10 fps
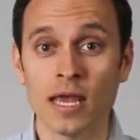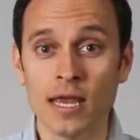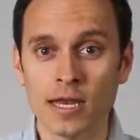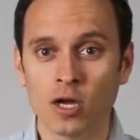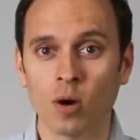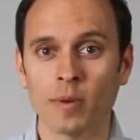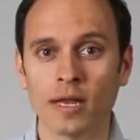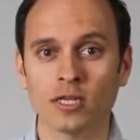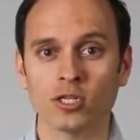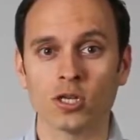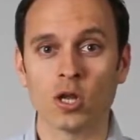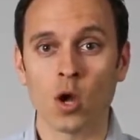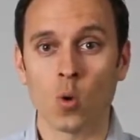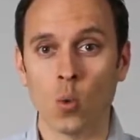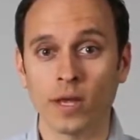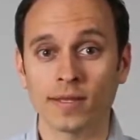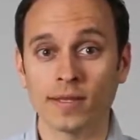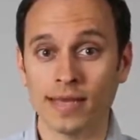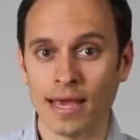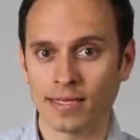in combination with
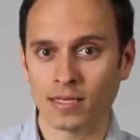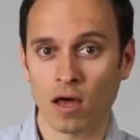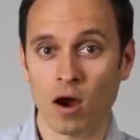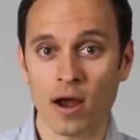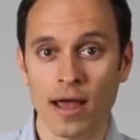the XLR